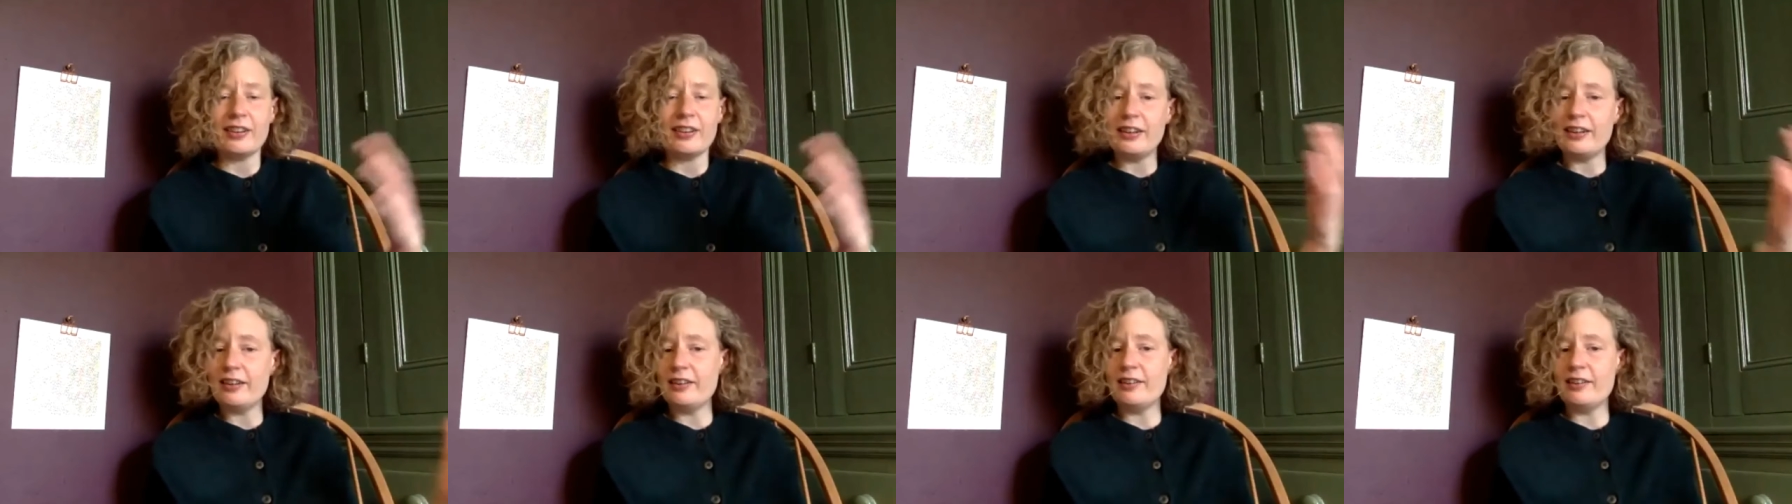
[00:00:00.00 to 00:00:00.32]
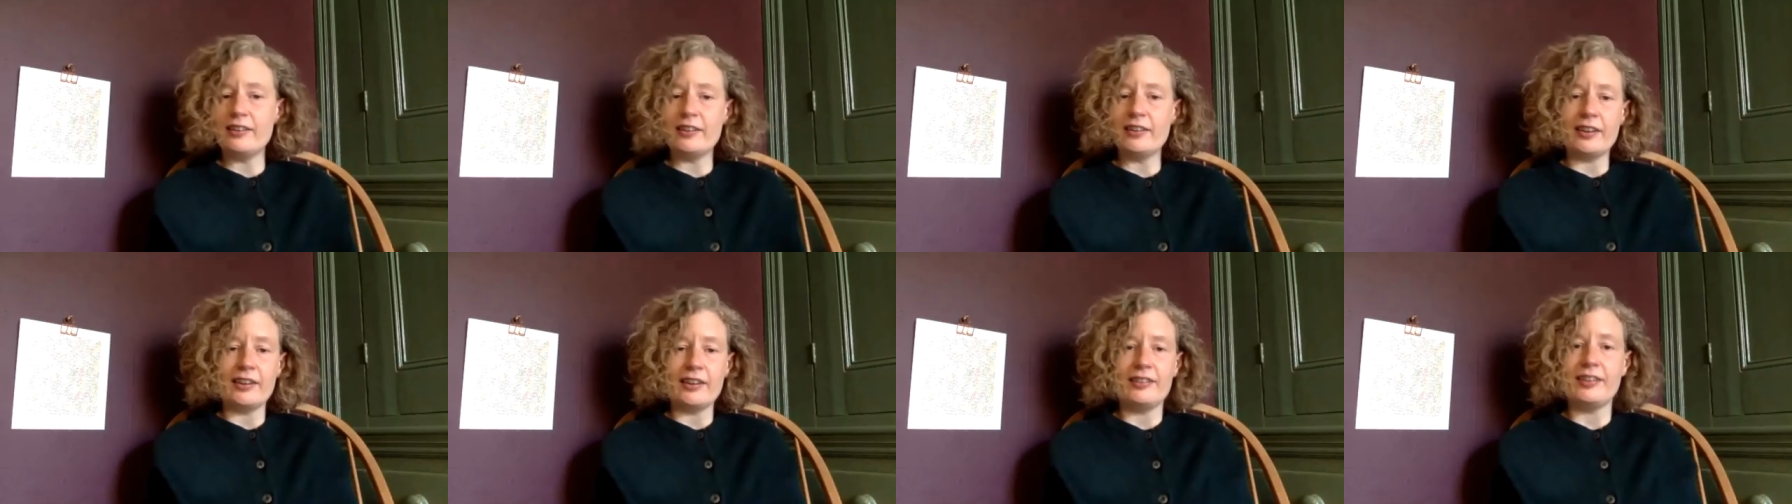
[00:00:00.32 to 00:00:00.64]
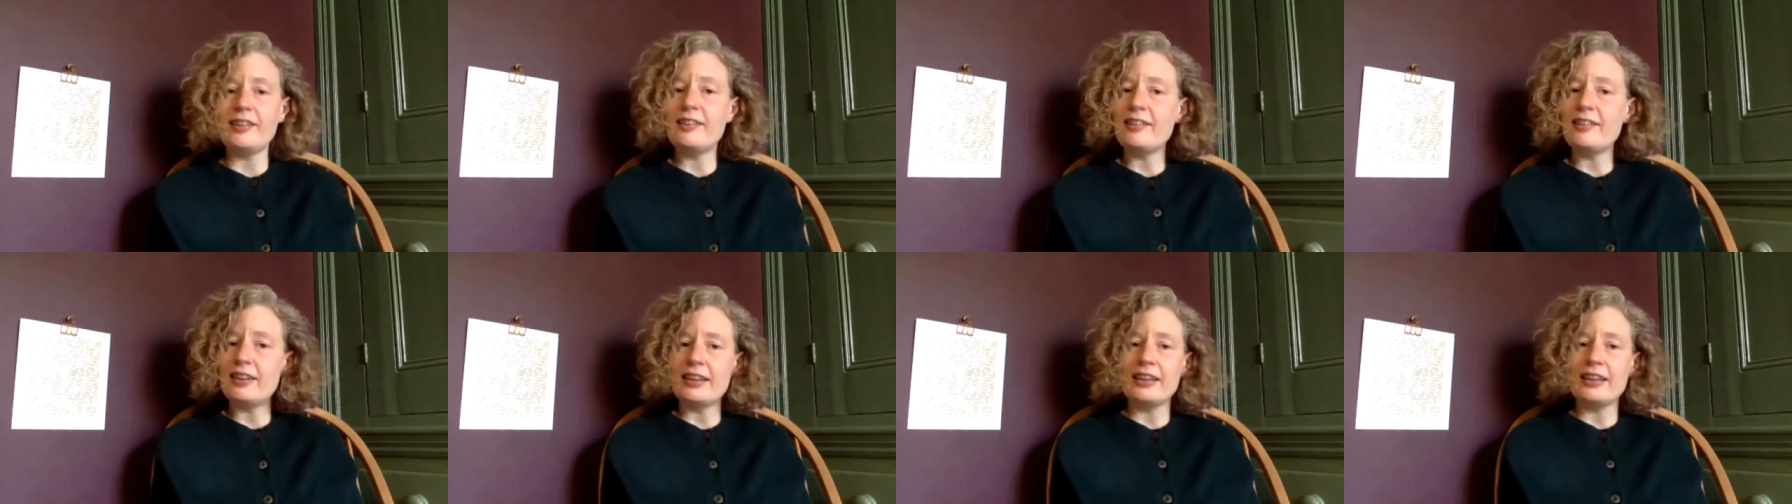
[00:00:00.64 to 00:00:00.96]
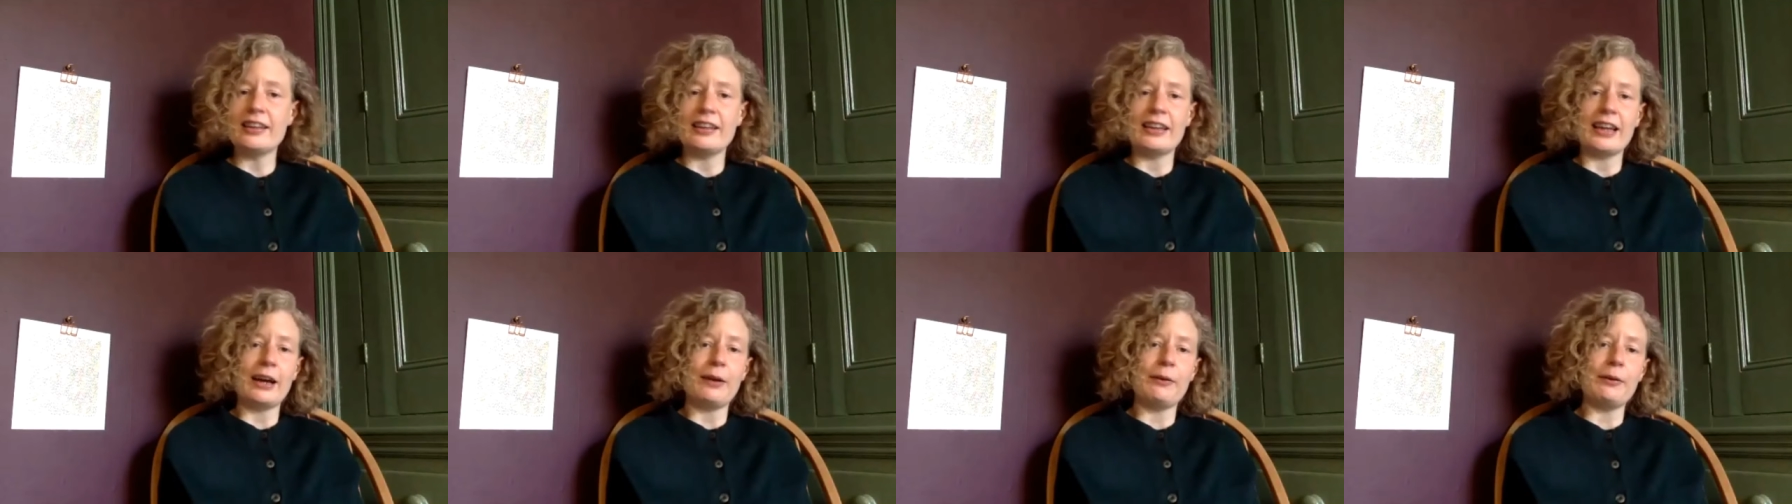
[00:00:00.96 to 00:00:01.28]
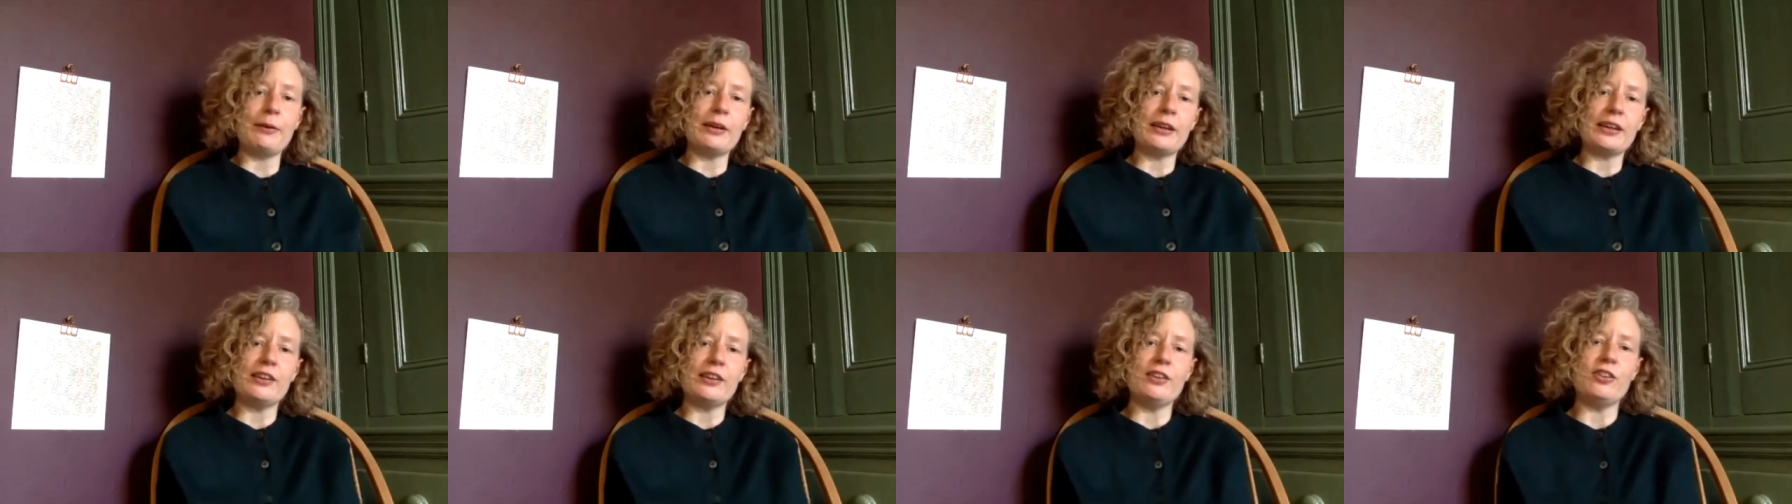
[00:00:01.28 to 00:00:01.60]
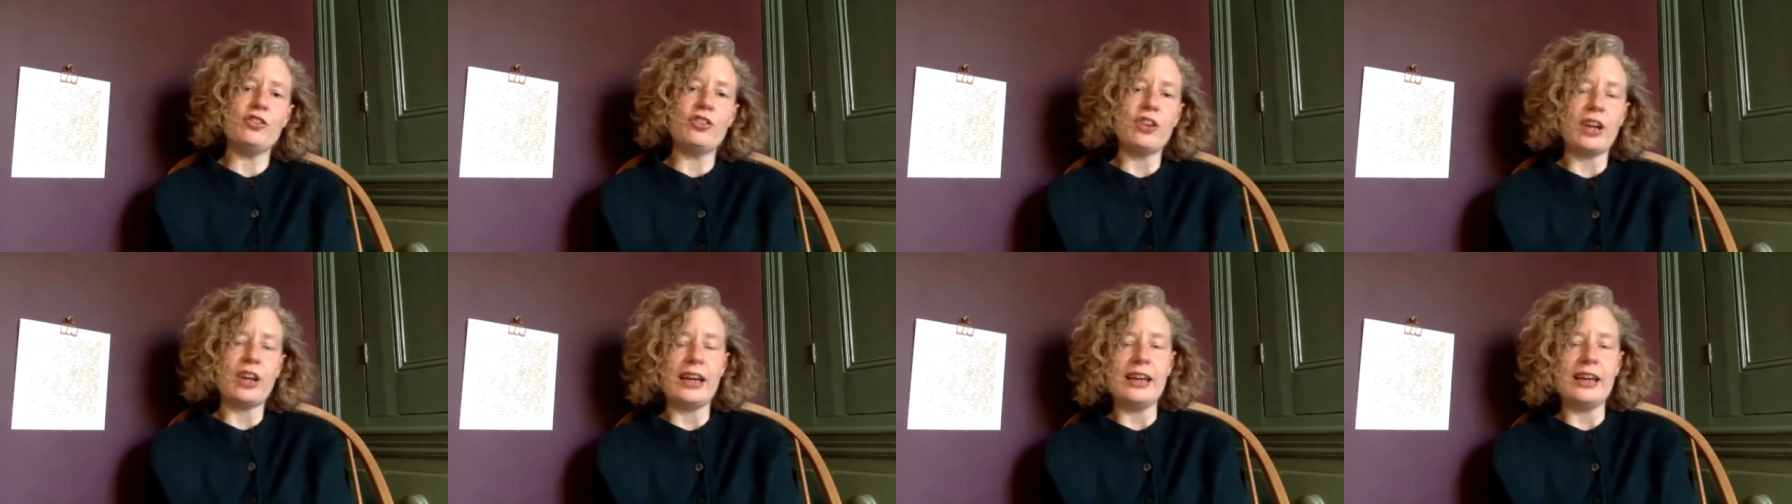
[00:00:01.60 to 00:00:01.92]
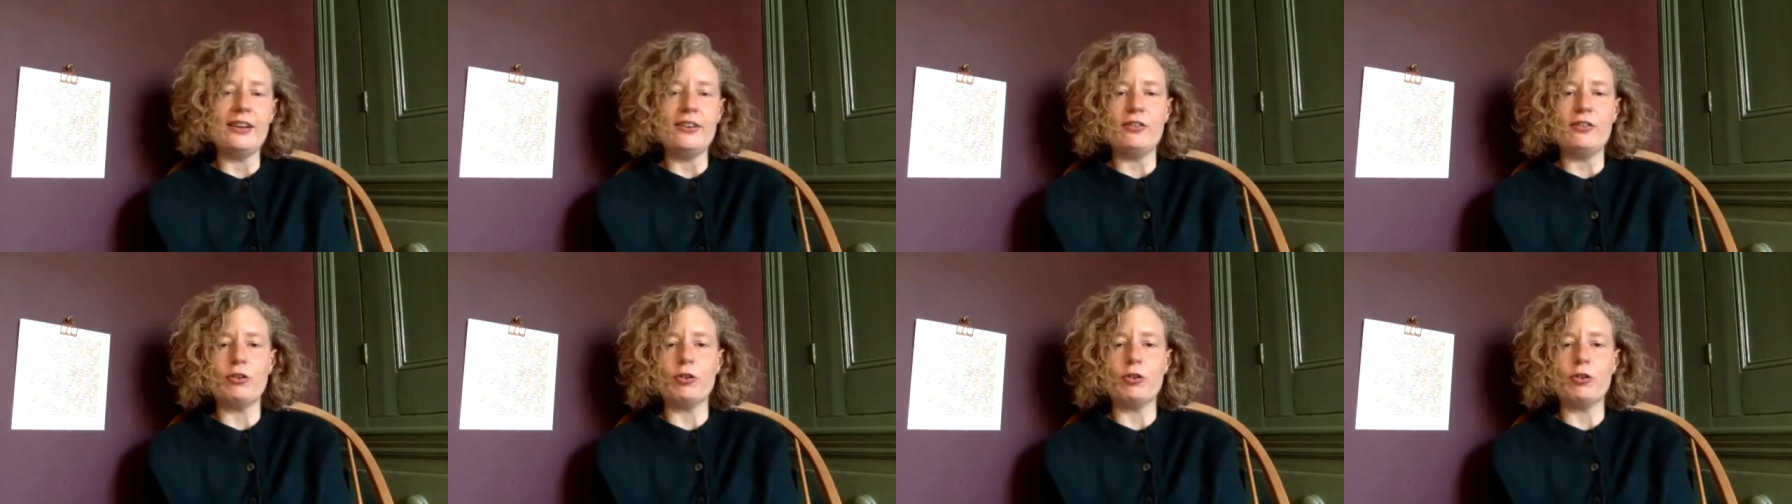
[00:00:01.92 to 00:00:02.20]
in a city and how it can change,